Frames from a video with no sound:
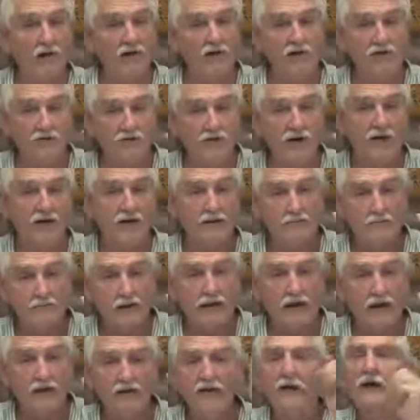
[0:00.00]
all the friggin'
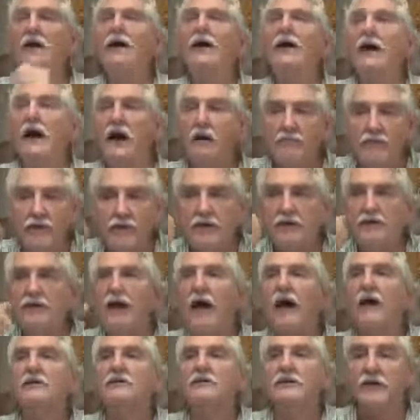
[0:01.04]
milk, and I'm
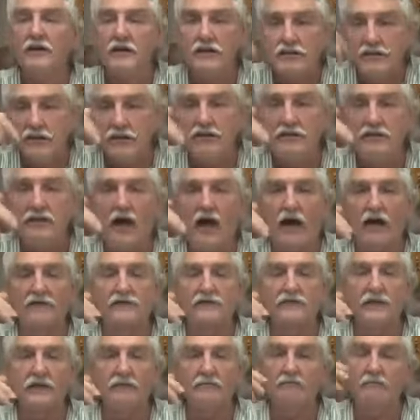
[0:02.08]
detoxing and
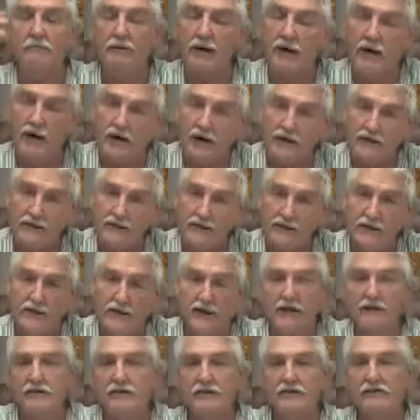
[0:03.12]
detoxing, but
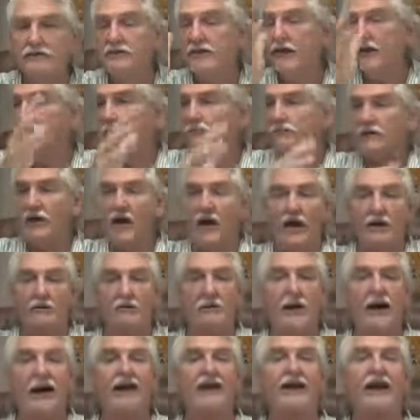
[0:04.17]
at the same
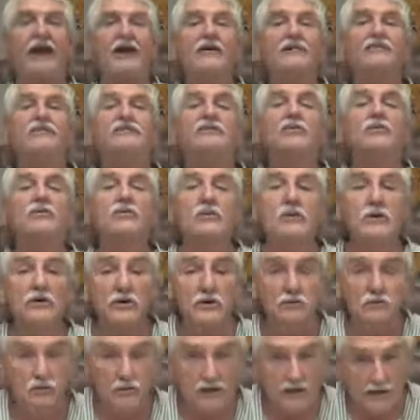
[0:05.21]
time, my life is a
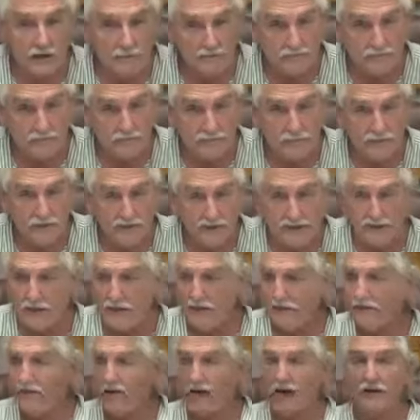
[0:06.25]
whirlwind.
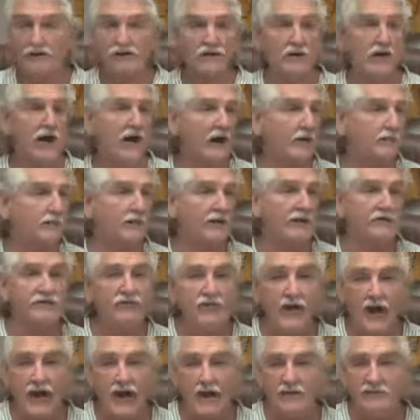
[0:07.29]
Things are happening
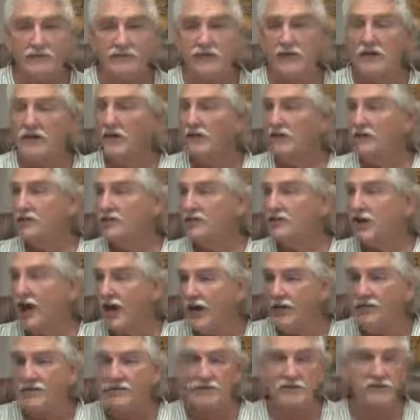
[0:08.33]
fast
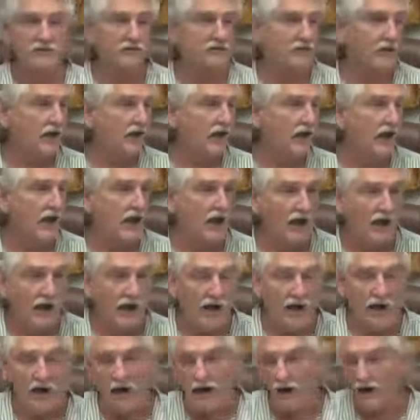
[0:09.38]
changes, uh,
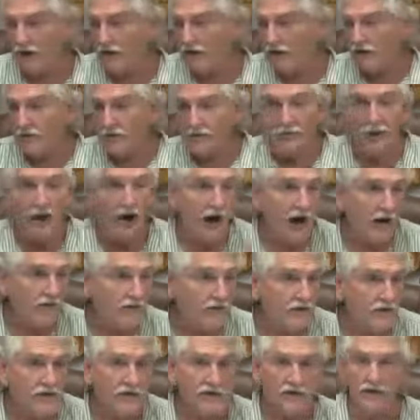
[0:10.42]
uh,
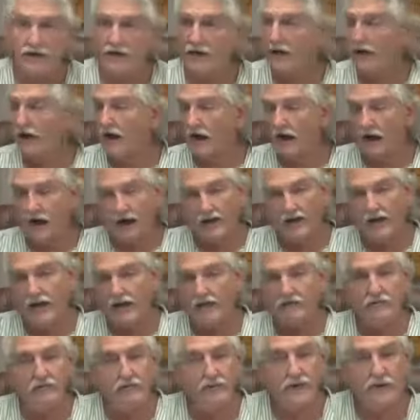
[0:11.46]
poverty. Uh, I
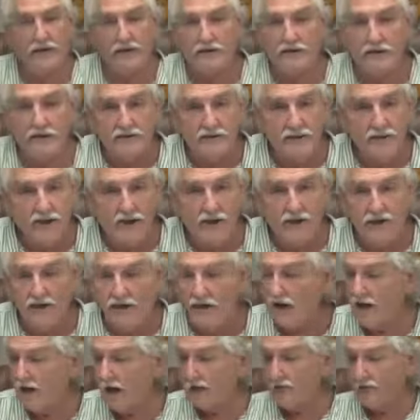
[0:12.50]
can't even begin to tell
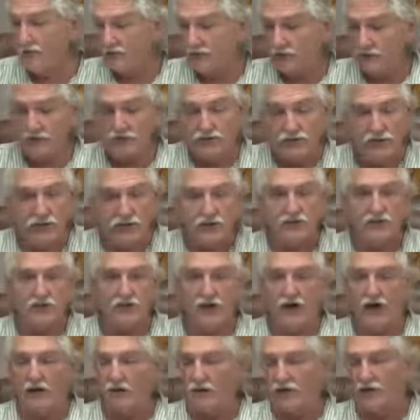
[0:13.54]
you. I'm a
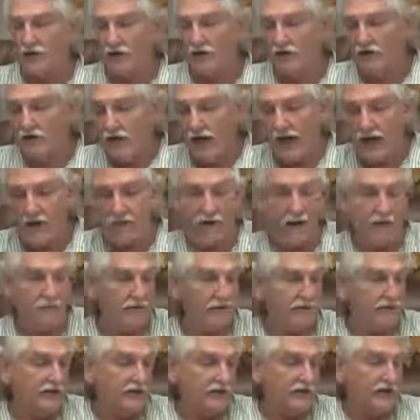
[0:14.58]
musician. I want to go that way,
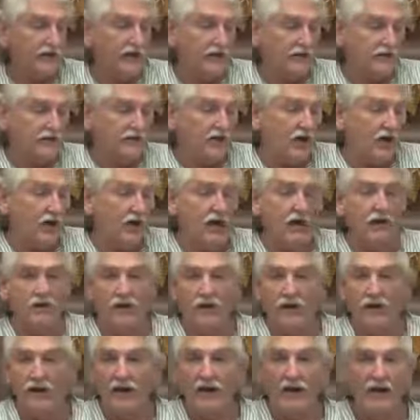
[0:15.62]
but then here's all
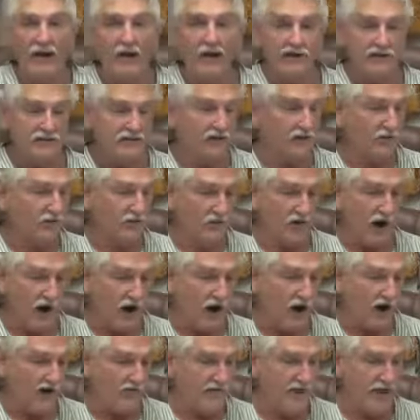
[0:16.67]
the here's the
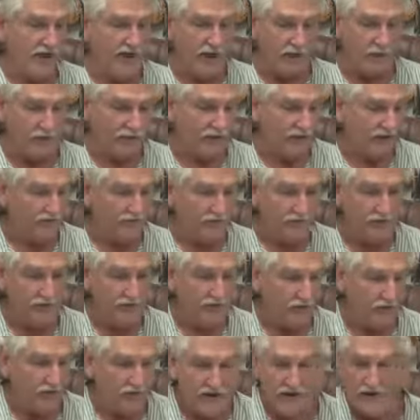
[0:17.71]
raw and the helping of
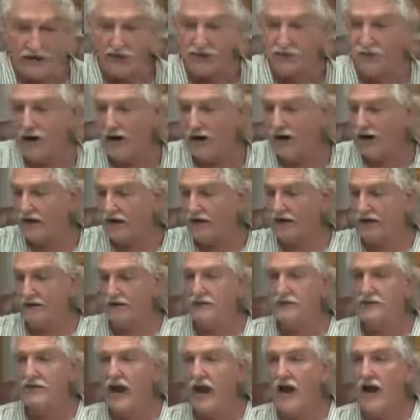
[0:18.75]
people this way, and
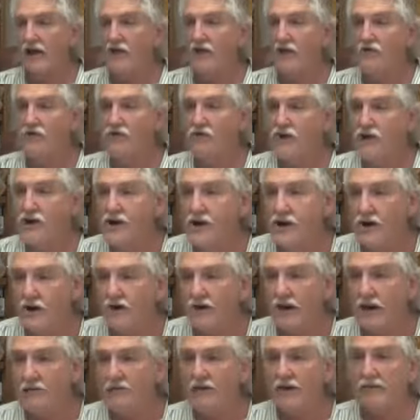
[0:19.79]
here's God over
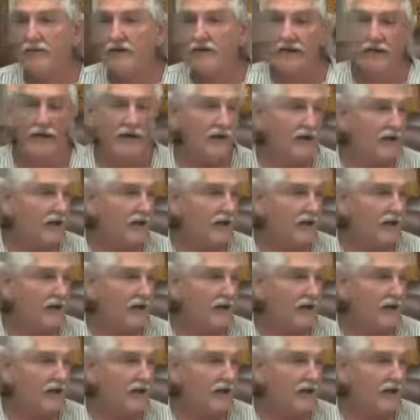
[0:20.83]
here. Let me be,